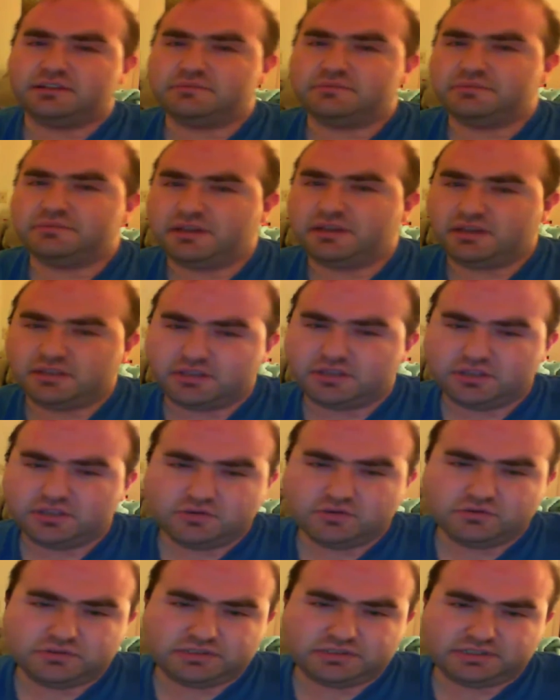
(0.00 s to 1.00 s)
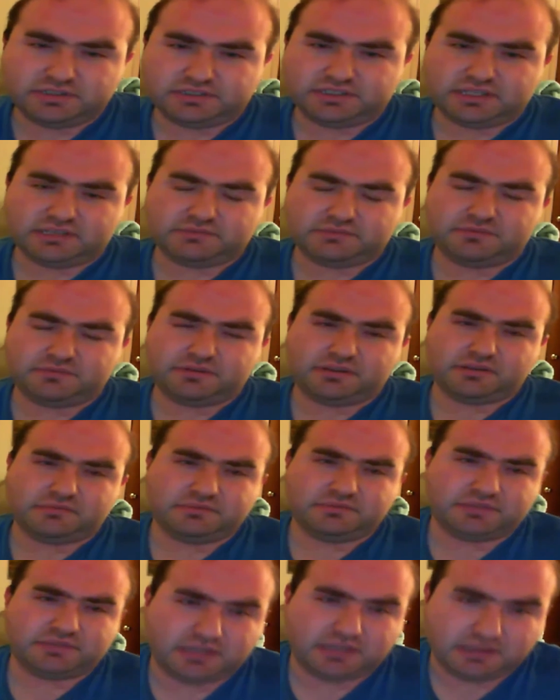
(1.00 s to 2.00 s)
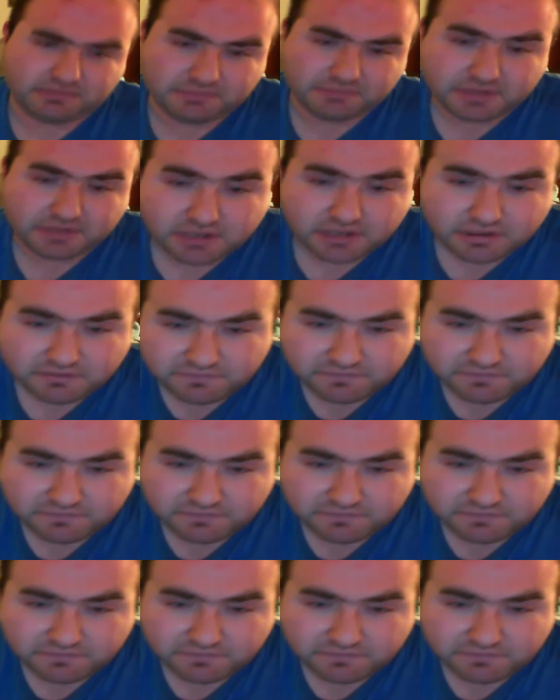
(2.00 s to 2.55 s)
gonna be a huge success when it comes to him